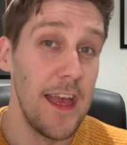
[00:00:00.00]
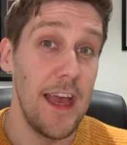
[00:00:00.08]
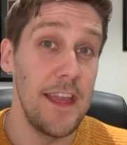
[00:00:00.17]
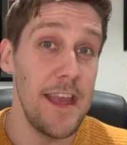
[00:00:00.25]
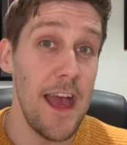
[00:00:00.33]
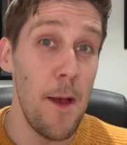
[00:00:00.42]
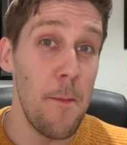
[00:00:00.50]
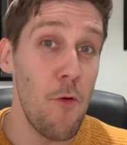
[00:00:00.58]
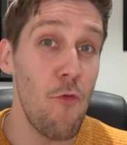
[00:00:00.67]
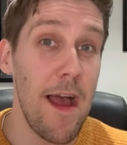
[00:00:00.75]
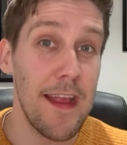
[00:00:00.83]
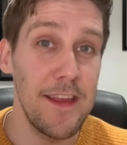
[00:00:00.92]
And yet a
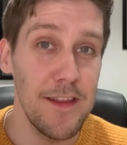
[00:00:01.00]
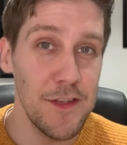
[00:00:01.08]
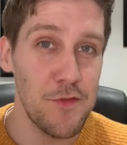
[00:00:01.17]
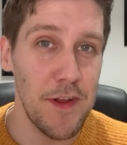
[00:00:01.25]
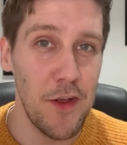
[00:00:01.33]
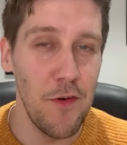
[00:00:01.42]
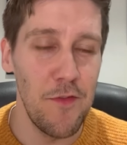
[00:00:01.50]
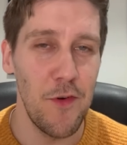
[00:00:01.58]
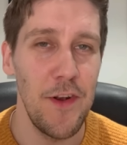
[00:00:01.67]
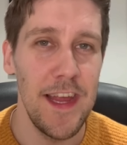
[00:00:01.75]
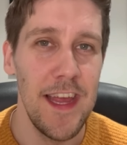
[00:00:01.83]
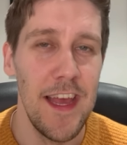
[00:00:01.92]
miraculous
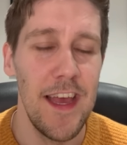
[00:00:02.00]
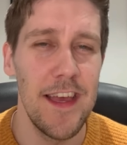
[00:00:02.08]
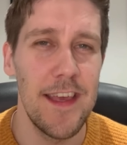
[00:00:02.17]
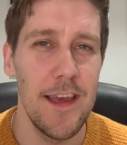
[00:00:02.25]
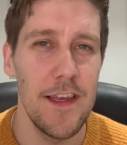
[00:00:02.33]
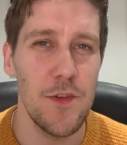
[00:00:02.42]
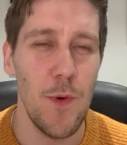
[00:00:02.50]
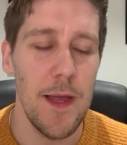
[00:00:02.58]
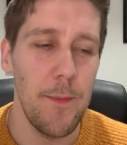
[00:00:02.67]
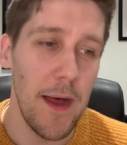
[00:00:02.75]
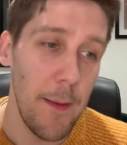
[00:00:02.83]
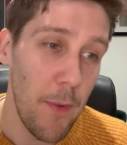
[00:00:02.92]
recovery occurs
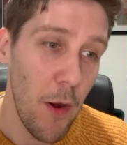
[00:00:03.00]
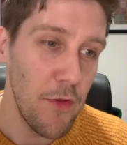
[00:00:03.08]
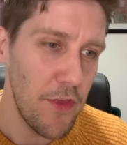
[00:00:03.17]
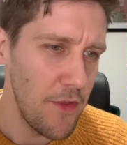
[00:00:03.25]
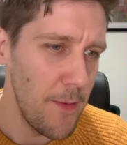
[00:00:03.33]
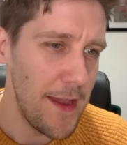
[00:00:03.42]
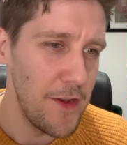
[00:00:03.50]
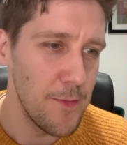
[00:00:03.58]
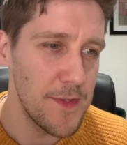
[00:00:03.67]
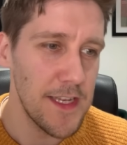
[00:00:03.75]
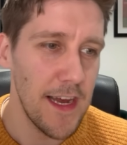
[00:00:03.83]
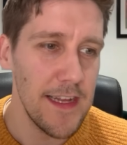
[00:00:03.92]
whereby both of them end
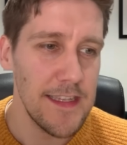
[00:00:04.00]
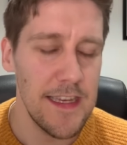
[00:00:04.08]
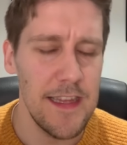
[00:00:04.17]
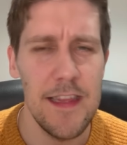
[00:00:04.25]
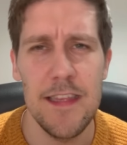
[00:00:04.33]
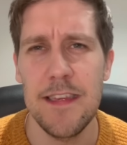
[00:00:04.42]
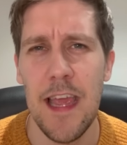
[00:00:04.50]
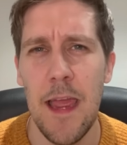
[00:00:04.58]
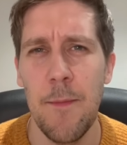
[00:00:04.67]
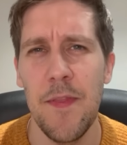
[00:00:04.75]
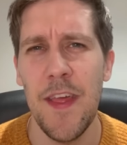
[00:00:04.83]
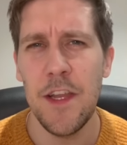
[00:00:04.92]
up starting in this
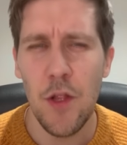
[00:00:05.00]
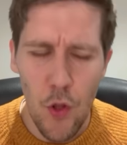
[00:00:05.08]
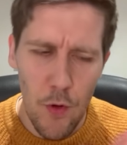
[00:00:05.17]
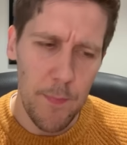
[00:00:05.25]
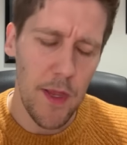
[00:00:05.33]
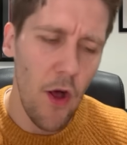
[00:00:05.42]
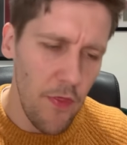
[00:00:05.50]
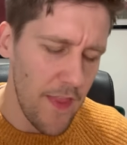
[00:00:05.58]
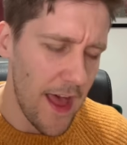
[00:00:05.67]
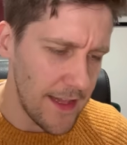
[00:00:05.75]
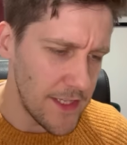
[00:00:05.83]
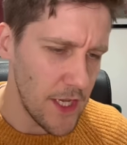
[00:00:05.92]
game. And then you look beyond
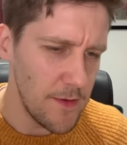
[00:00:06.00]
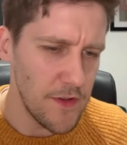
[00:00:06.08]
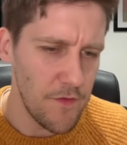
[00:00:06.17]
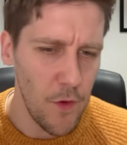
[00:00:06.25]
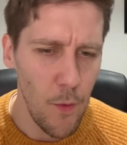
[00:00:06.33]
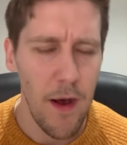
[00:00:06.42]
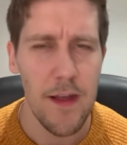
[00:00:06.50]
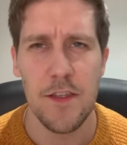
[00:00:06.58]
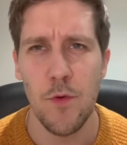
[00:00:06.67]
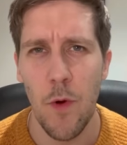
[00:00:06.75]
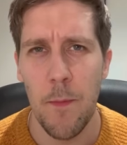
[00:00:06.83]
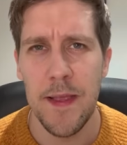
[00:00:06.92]
that in terms of who
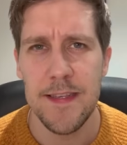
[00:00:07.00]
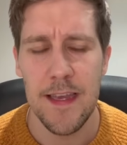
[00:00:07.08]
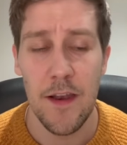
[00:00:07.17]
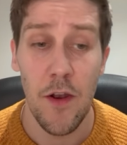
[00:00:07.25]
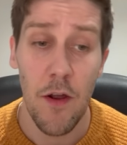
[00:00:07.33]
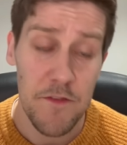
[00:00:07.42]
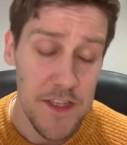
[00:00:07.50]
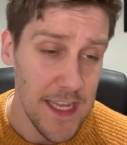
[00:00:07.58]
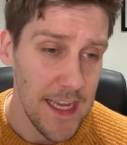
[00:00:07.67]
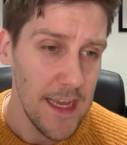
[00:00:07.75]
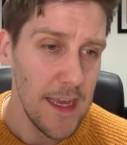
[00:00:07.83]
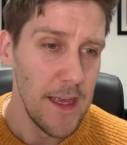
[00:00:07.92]
Arsenal were missing. And
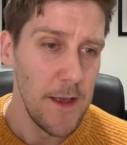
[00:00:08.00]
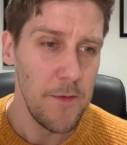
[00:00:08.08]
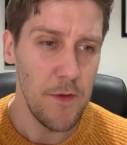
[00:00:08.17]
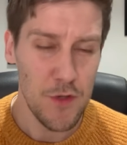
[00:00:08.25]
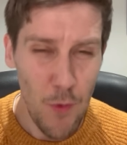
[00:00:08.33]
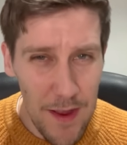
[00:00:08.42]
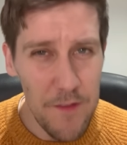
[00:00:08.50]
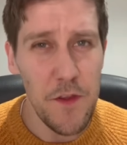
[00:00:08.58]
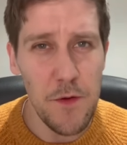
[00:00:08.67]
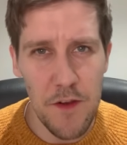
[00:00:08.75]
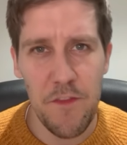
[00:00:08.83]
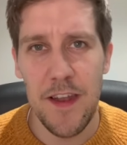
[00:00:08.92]
obviously, there was quite a
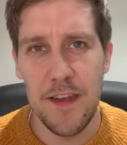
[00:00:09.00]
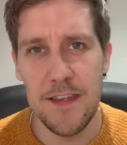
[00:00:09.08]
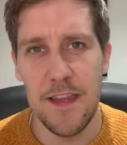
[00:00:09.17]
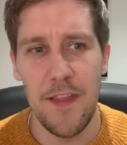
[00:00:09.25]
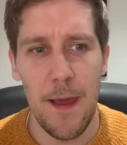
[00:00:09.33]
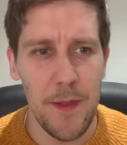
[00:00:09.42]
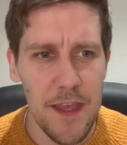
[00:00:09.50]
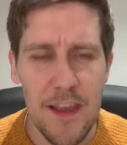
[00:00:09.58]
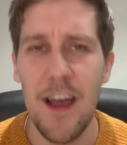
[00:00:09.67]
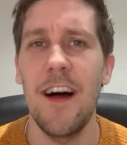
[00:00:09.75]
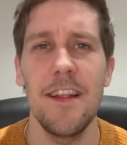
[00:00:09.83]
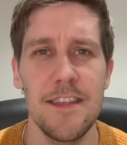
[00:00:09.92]
few defenders in there, but you
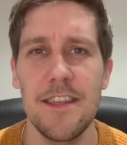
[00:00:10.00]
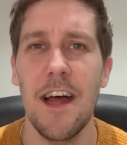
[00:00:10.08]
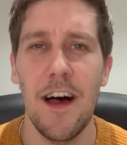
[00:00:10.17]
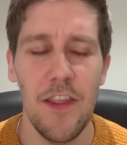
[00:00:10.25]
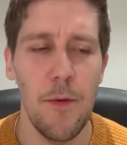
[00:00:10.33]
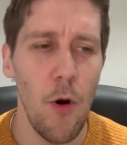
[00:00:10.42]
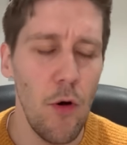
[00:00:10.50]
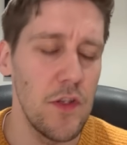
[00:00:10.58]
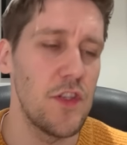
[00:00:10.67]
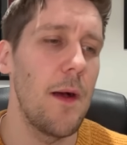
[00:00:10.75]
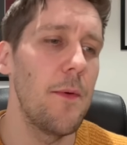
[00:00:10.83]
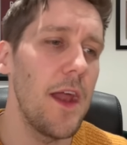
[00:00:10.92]
can't start them all.
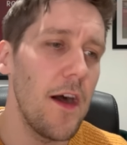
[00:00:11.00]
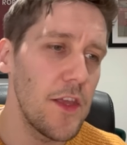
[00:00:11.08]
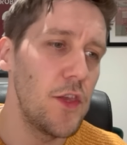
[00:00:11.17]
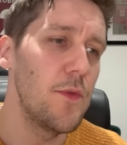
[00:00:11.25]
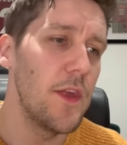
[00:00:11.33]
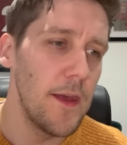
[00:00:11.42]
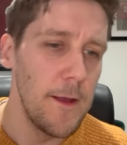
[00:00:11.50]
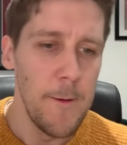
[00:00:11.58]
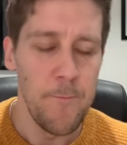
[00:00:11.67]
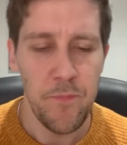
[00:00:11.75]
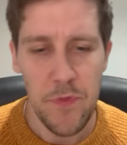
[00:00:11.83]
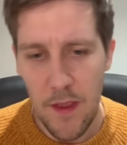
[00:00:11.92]
So I would argue that
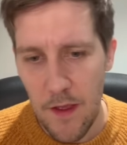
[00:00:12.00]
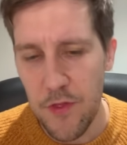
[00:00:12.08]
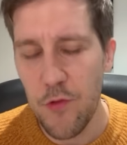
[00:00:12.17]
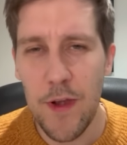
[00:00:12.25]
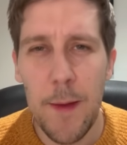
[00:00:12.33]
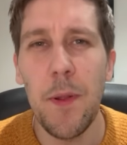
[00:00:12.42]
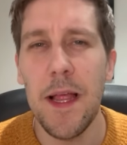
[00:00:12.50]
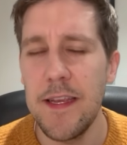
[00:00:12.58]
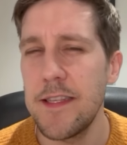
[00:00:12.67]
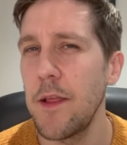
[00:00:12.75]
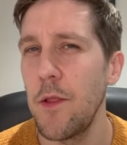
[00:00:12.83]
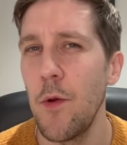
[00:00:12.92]
3
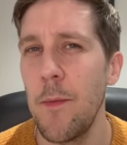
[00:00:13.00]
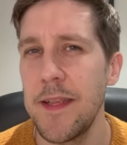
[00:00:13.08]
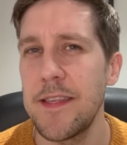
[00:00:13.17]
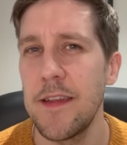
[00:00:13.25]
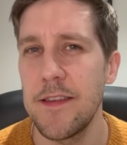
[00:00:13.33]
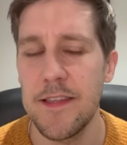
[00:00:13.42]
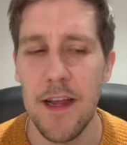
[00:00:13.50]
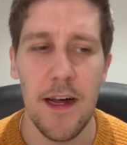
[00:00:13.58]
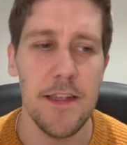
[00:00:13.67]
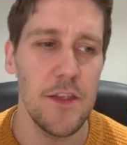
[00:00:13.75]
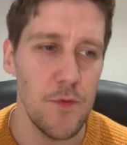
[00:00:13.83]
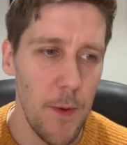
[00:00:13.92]
players that they were missing as
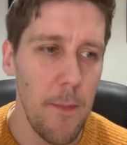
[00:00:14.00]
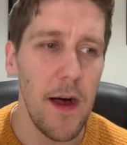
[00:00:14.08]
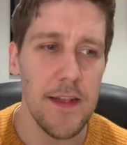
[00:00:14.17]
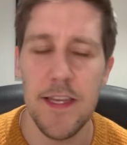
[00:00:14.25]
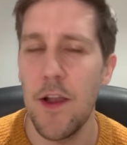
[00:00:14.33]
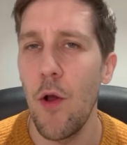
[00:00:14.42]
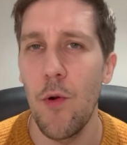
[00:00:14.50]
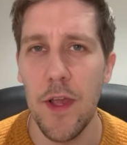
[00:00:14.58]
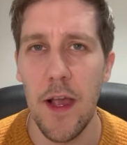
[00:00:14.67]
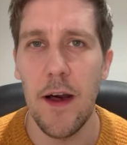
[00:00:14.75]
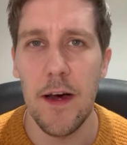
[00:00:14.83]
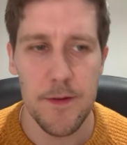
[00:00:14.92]
starters were Martin
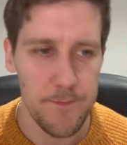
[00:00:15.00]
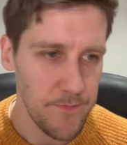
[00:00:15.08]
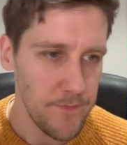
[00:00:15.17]
Odegaard,